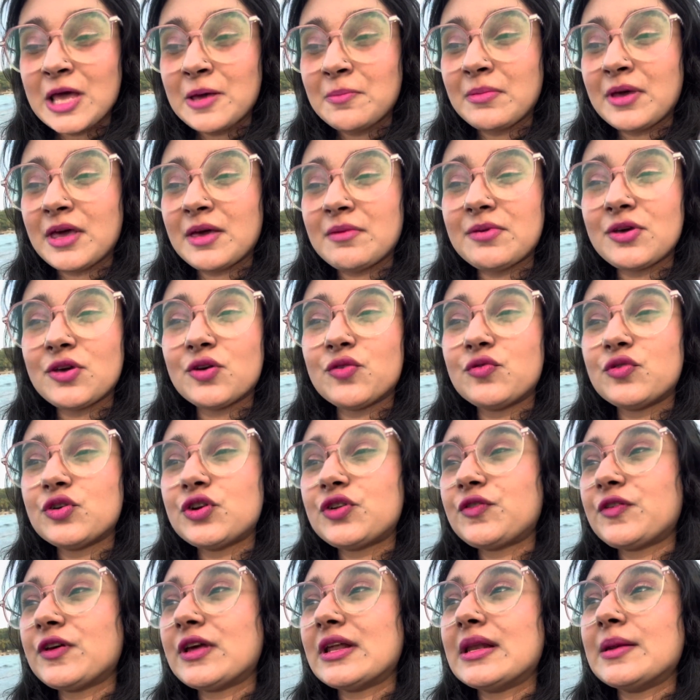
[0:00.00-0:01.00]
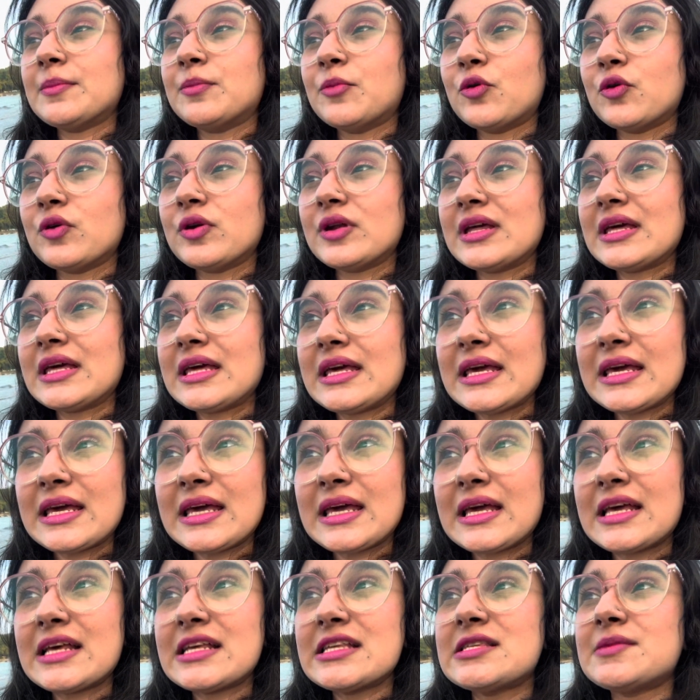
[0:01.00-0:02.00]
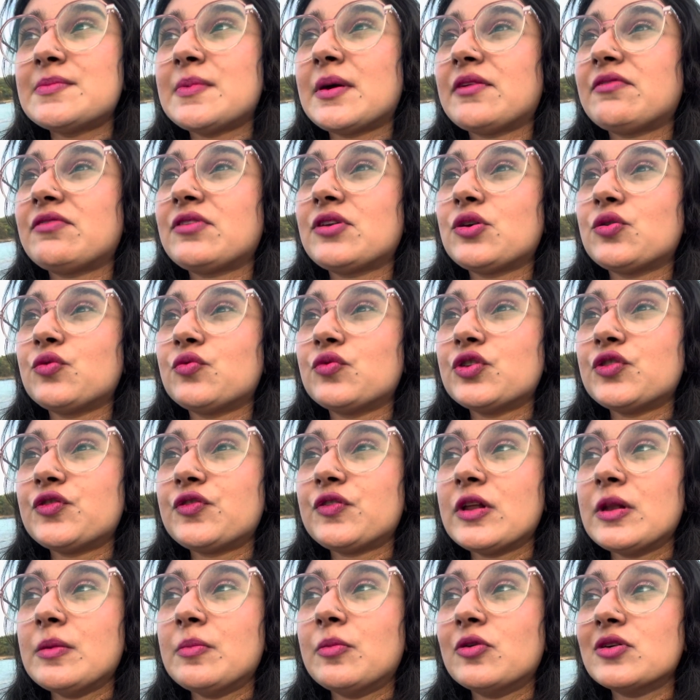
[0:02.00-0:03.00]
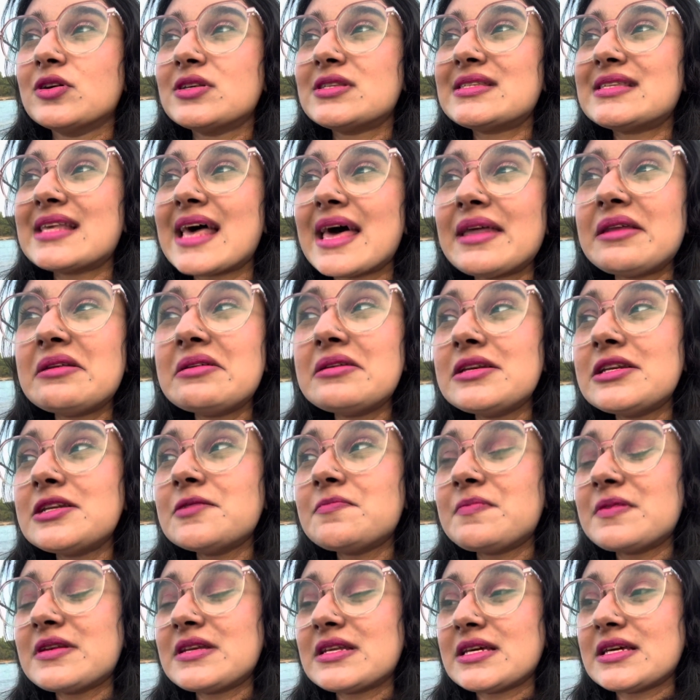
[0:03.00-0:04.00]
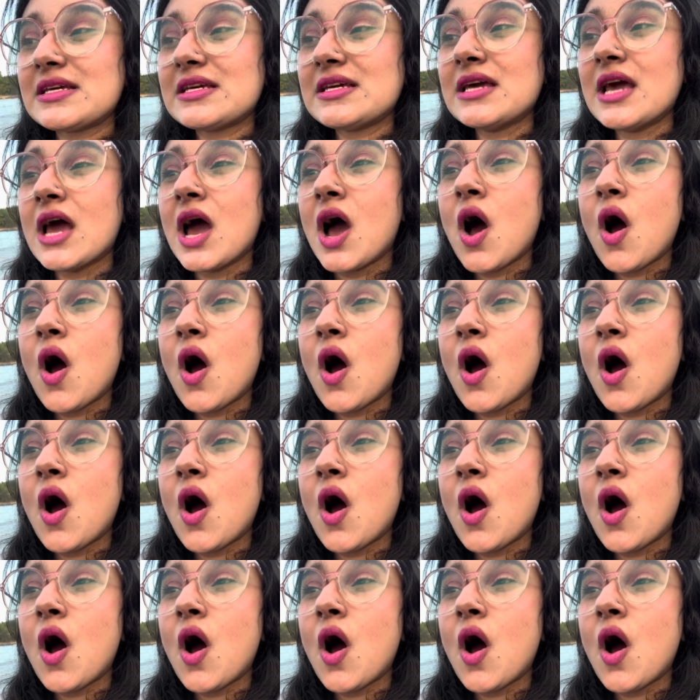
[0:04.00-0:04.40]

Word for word: maybe you would feel more ease maybe you would feel more serendipity